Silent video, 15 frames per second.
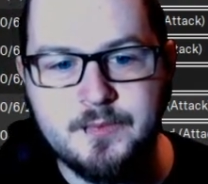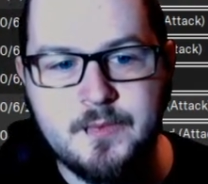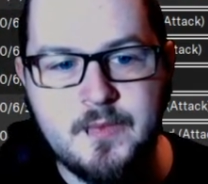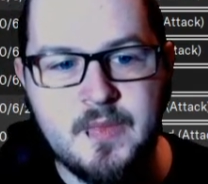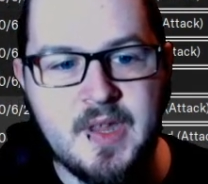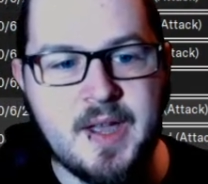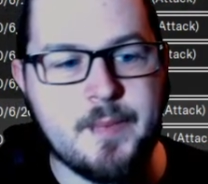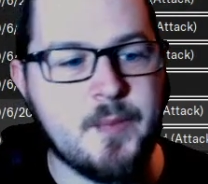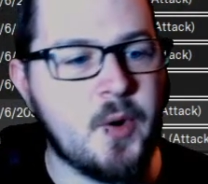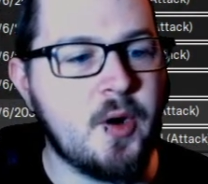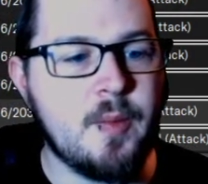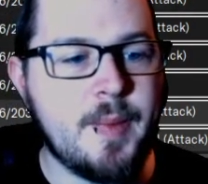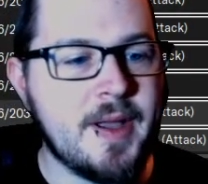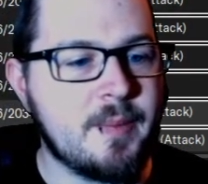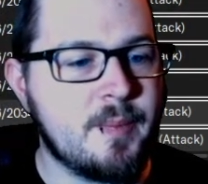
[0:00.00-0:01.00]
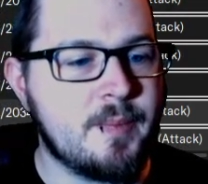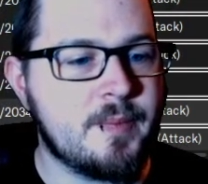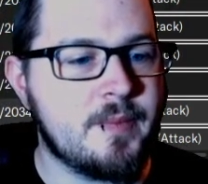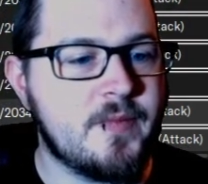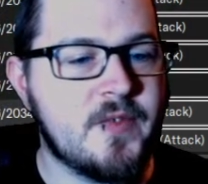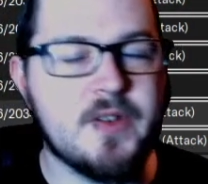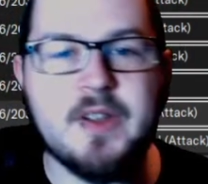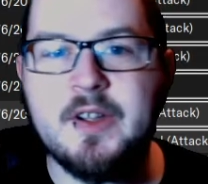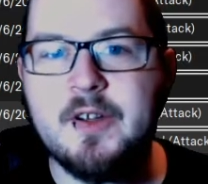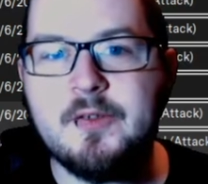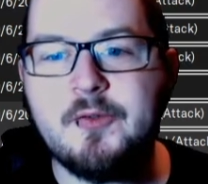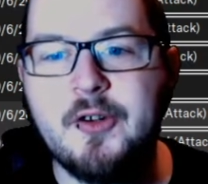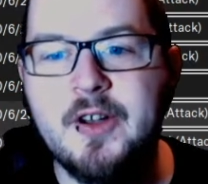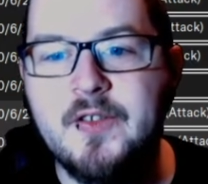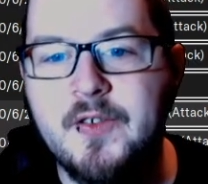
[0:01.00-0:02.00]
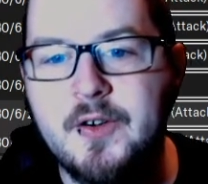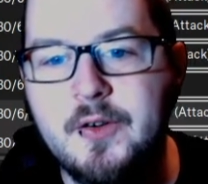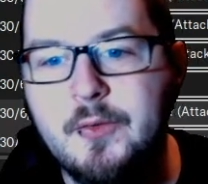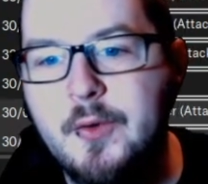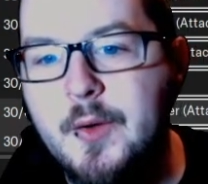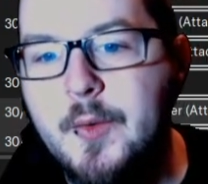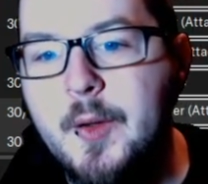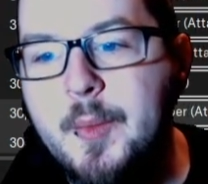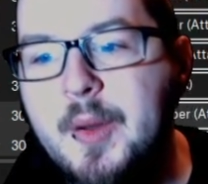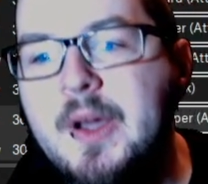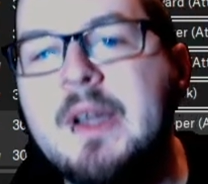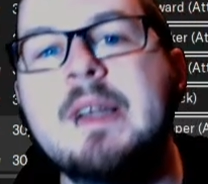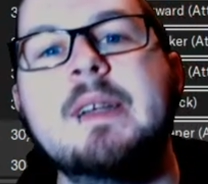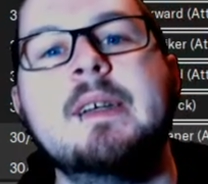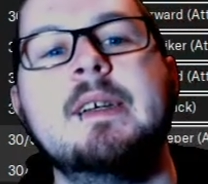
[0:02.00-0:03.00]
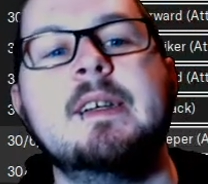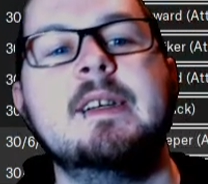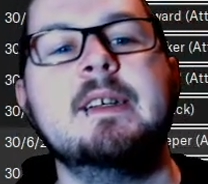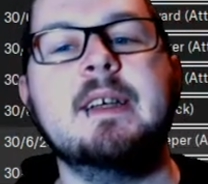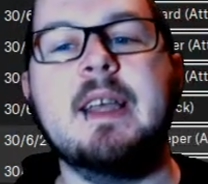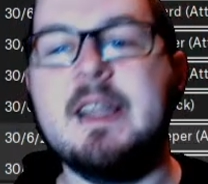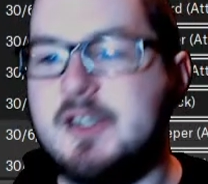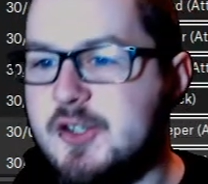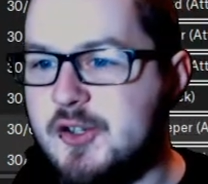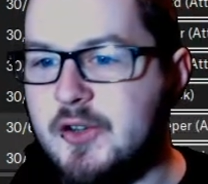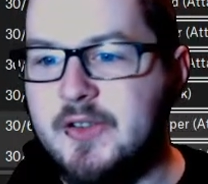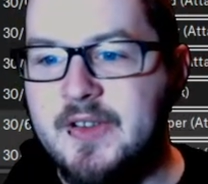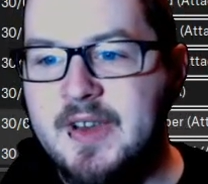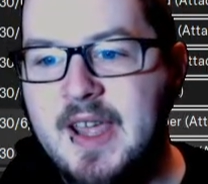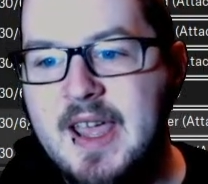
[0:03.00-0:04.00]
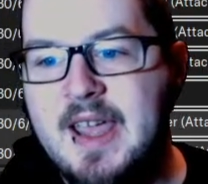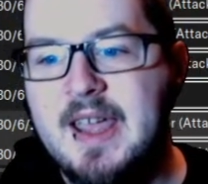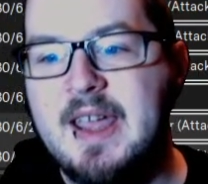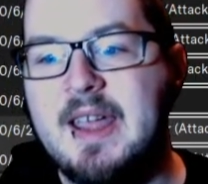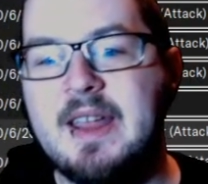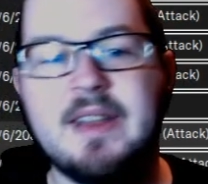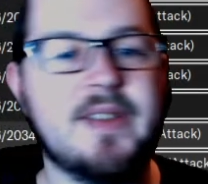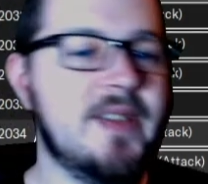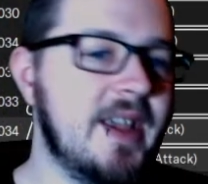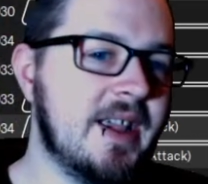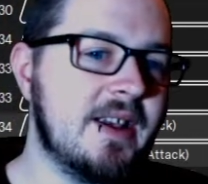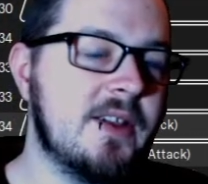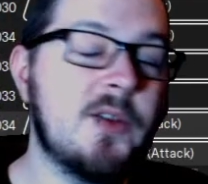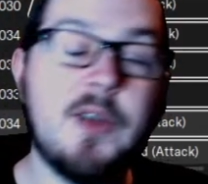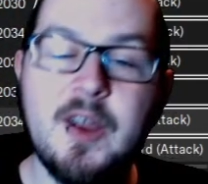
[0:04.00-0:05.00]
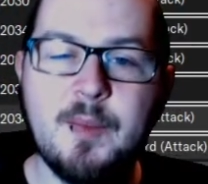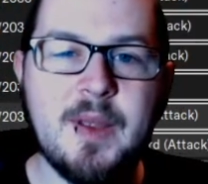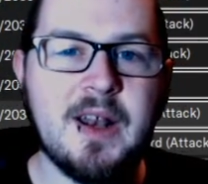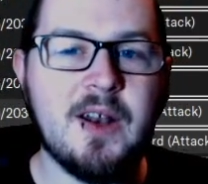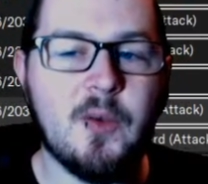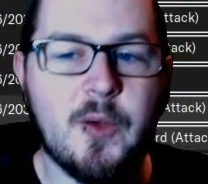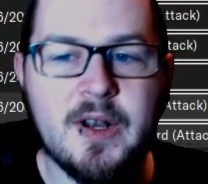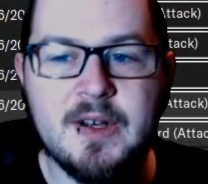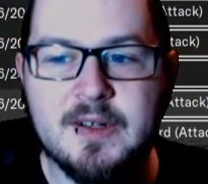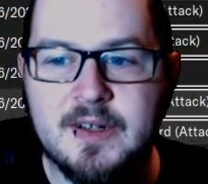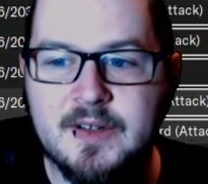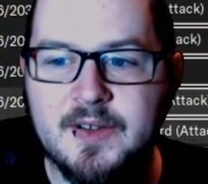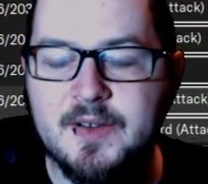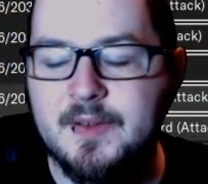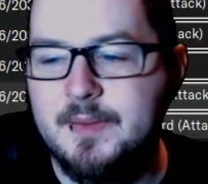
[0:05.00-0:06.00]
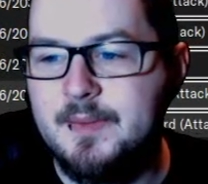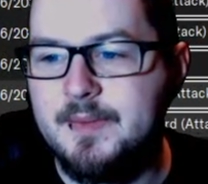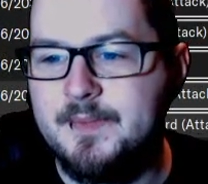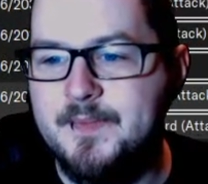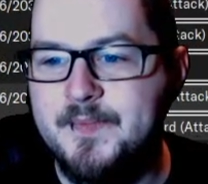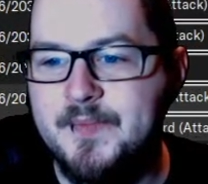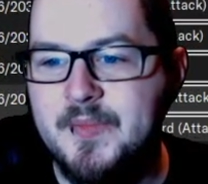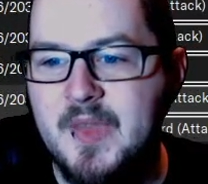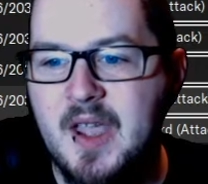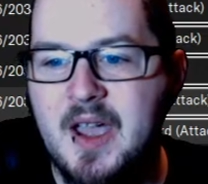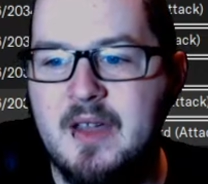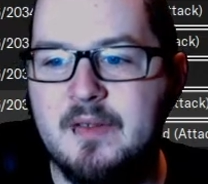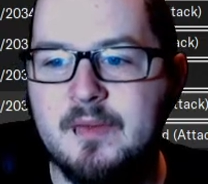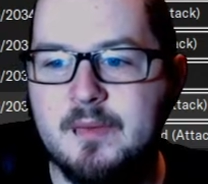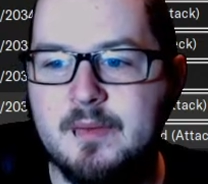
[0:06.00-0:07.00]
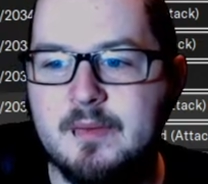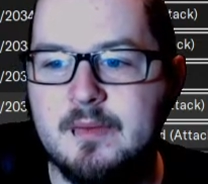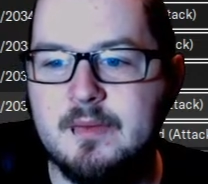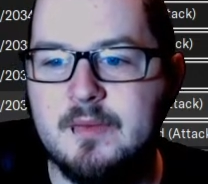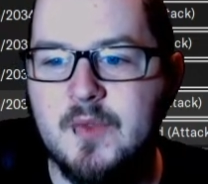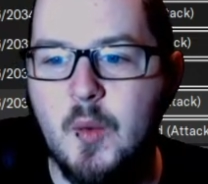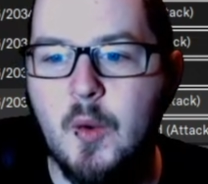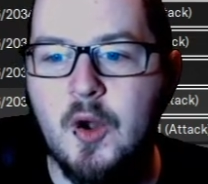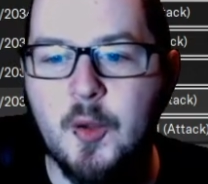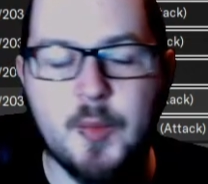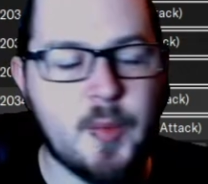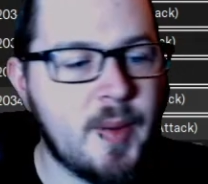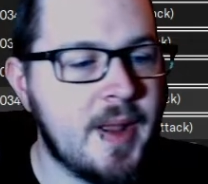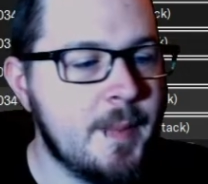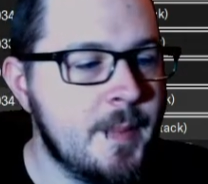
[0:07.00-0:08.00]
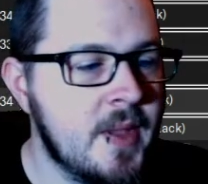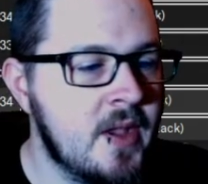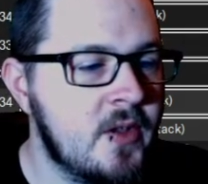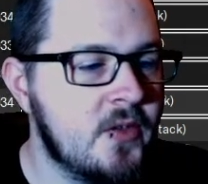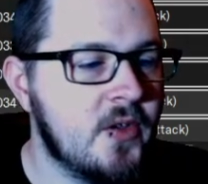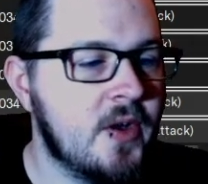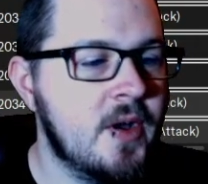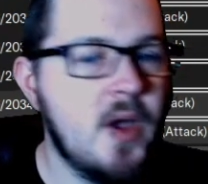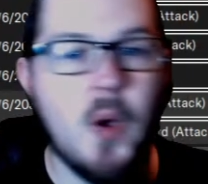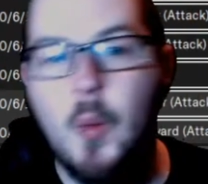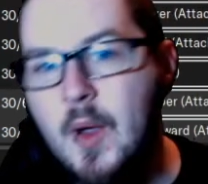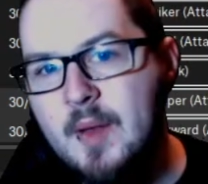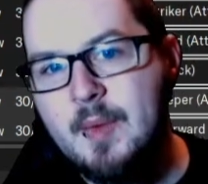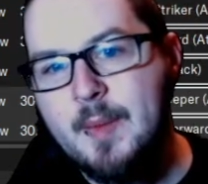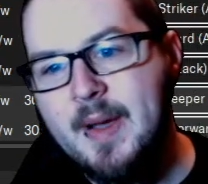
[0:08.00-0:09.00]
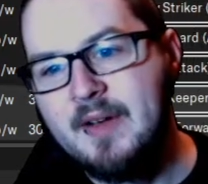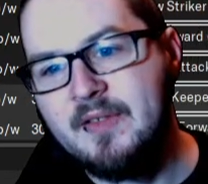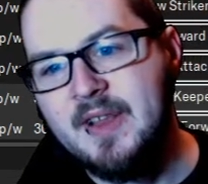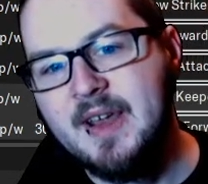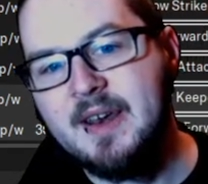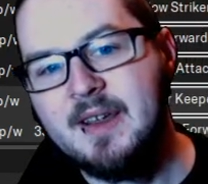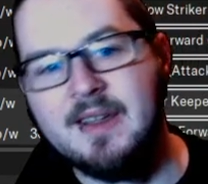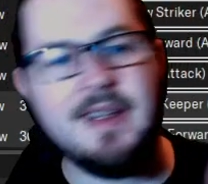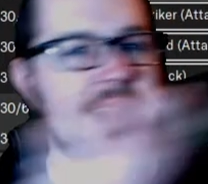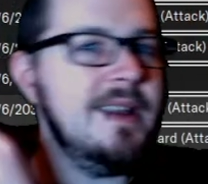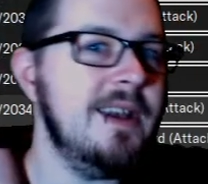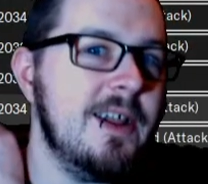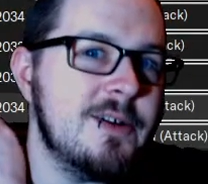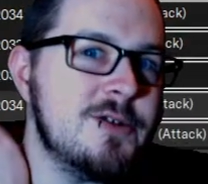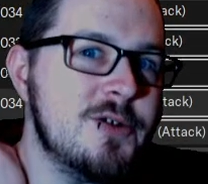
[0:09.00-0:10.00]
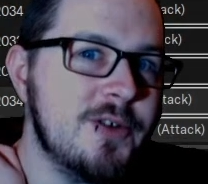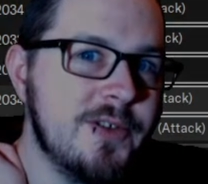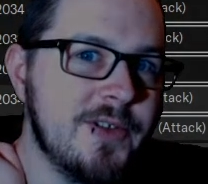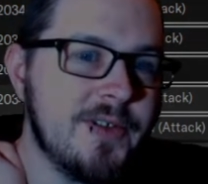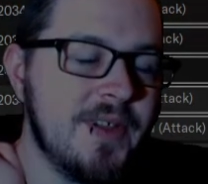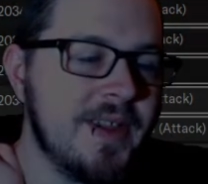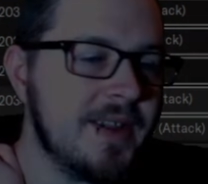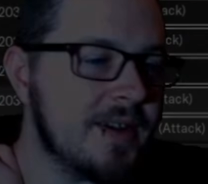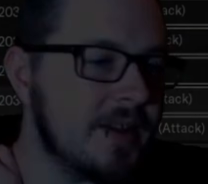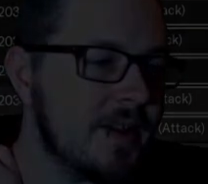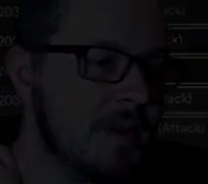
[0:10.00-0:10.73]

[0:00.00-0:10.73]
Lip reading: Yeah, we're going to back for the transfer roundup in just a second. It's going to take me a little while because I have the World Cup to play. So we'll be back for that in just a second.